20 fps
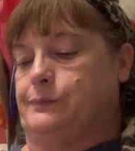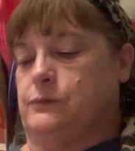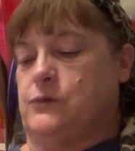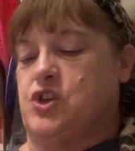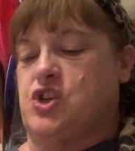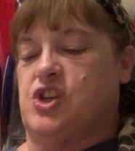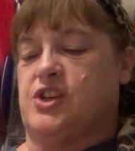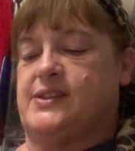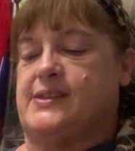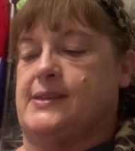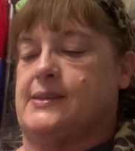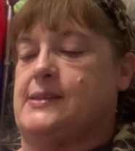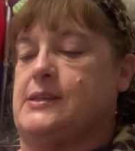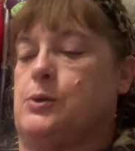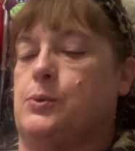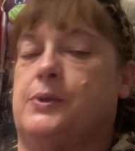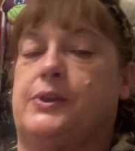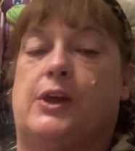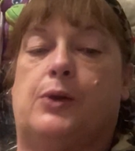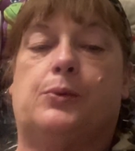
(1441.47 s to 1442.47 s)
just to see
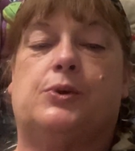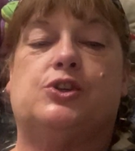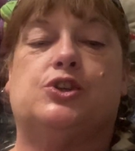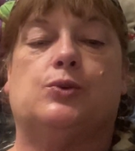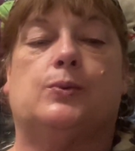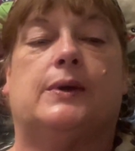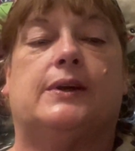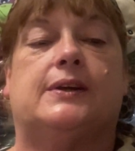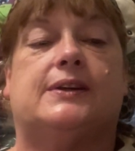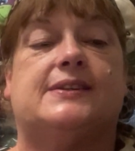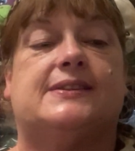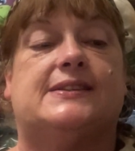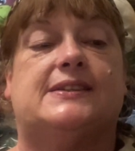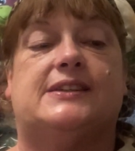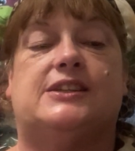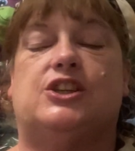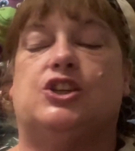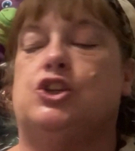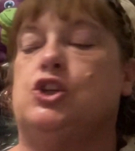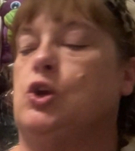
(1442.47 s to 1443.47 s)
what they were doing, because I
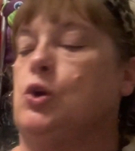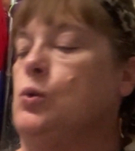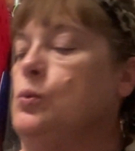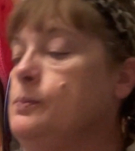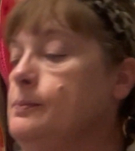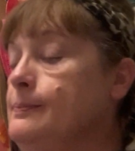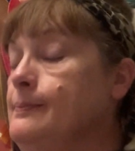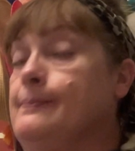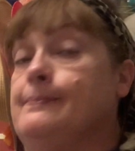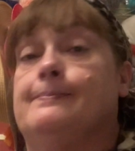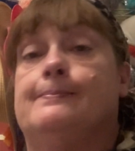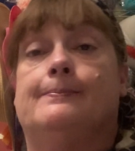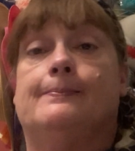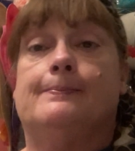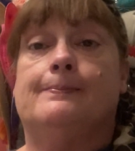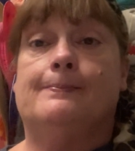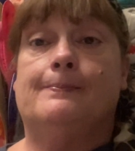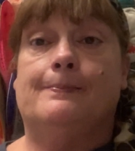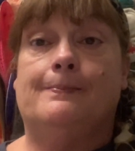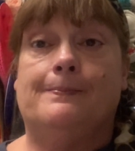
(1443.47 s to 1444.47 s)
didn't know
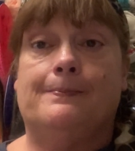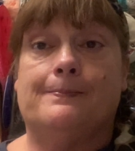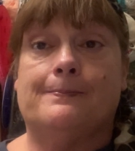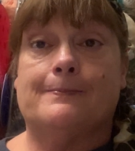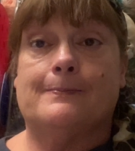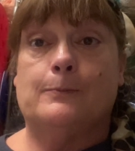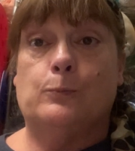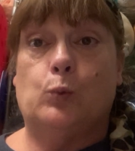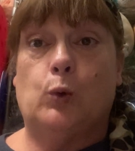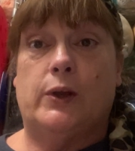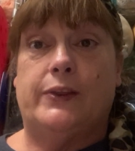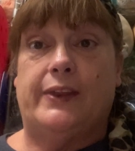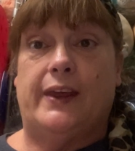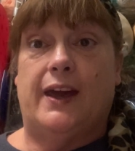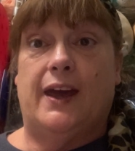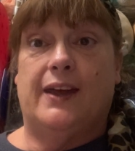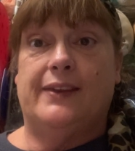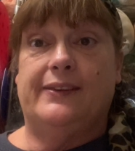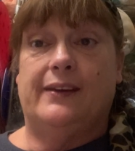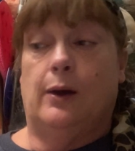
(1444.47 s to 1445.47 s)
what they
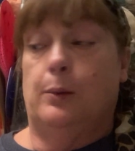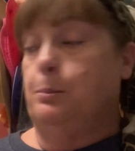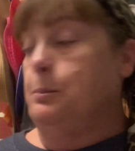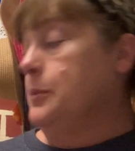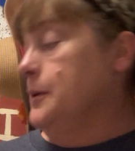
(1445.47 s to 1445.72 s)
had up.